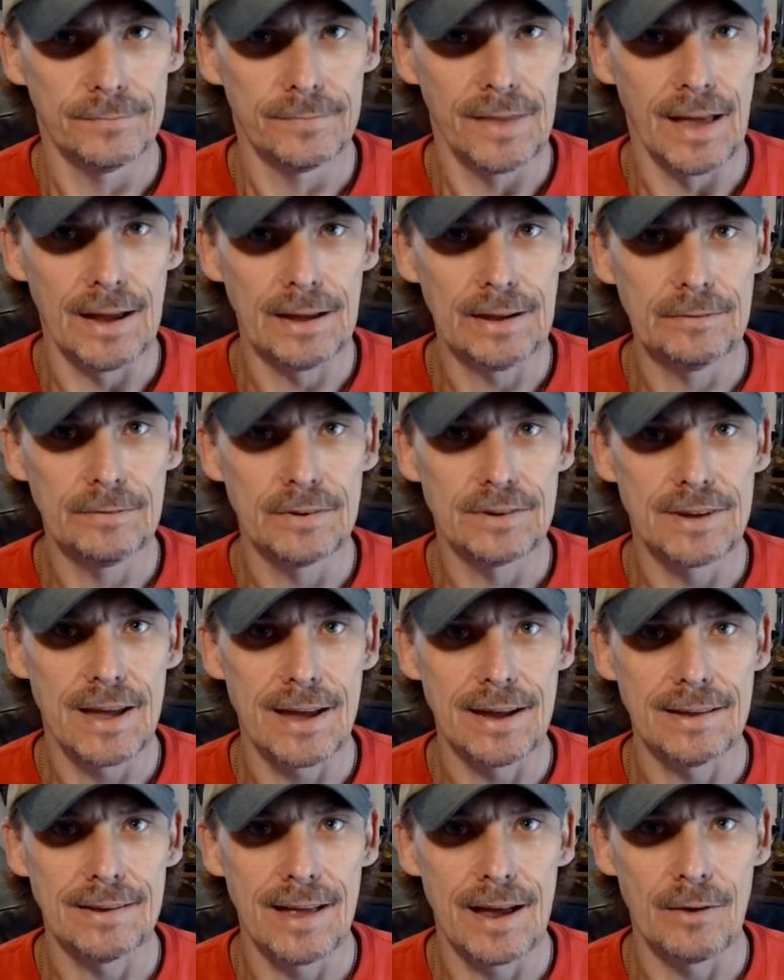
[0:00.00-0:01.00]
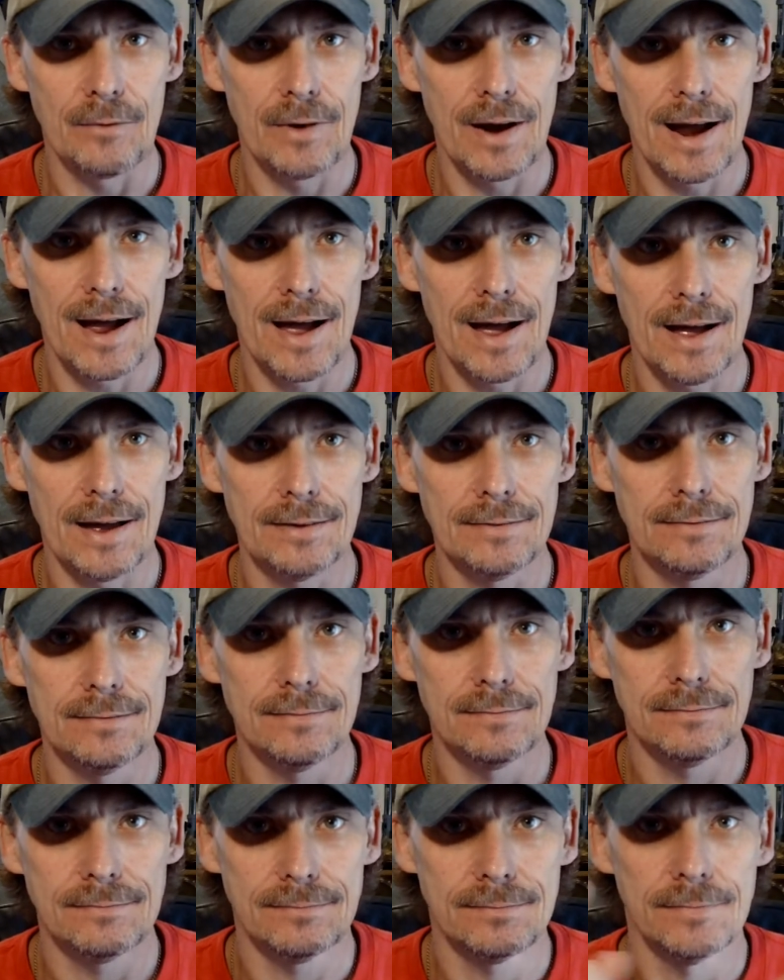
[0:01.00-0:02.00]
Thank you for taking that ride
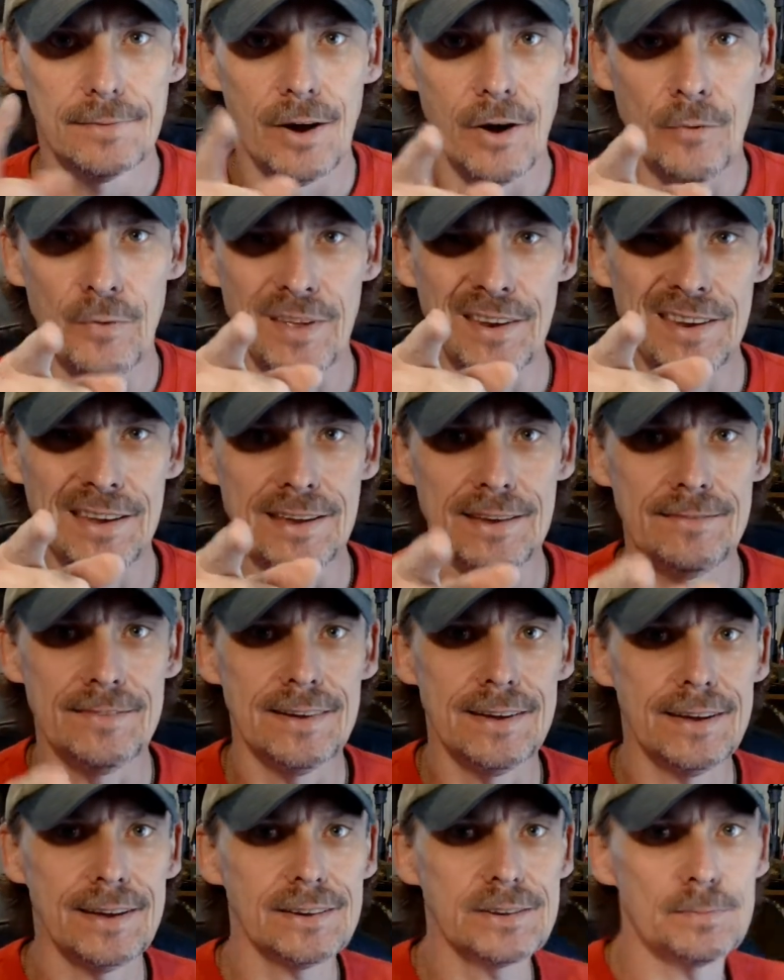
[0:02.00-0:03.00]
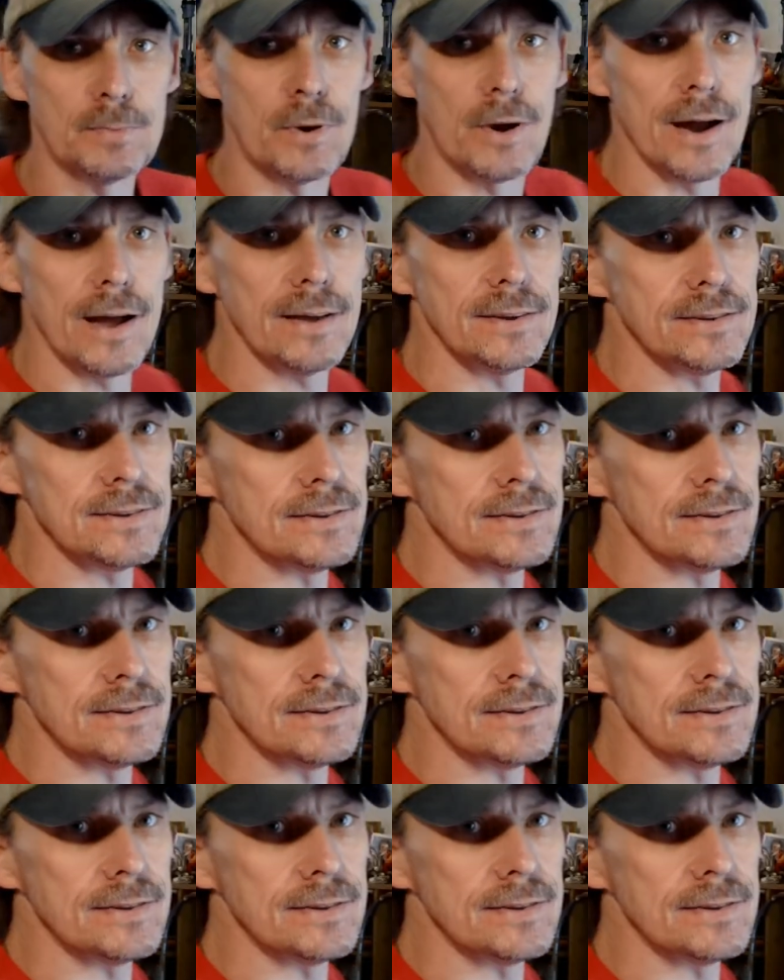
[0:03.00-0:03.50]
on the DV Express.